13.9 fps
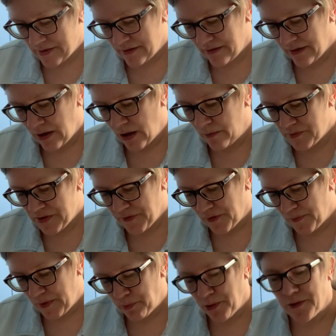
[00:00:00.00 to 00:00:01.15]
comes from
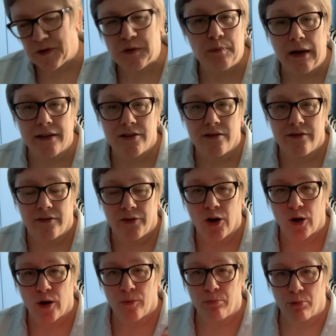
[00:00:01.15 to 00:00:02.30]
the perspective of
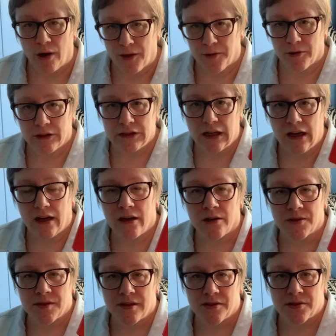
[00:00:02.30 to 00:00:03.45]
her brother-in-law, her
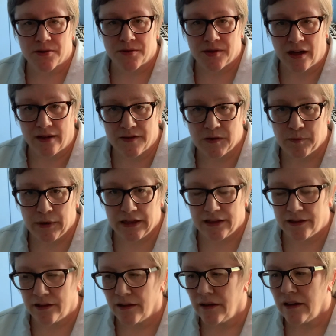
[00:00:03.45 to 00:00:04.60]
sister's
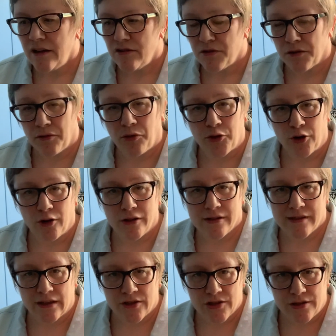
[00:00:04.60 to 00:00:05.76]
husband. The third
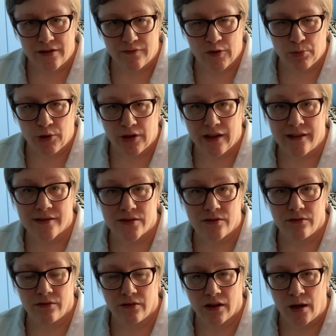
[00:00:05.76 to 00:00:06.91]
section of the book
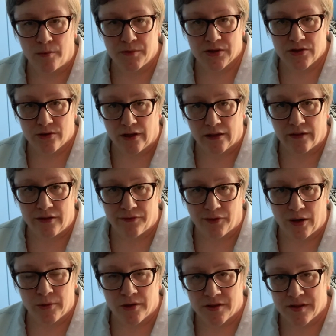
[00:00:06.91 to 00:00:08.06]
comes directly
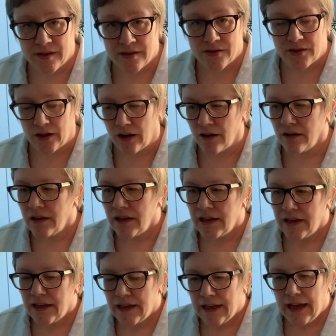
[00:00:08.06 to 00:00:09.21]
from her sister.
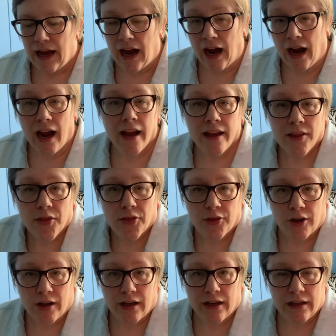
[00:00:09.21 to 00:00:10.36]
I
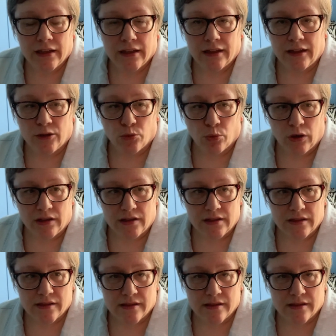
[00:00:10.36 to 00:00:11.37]
thought the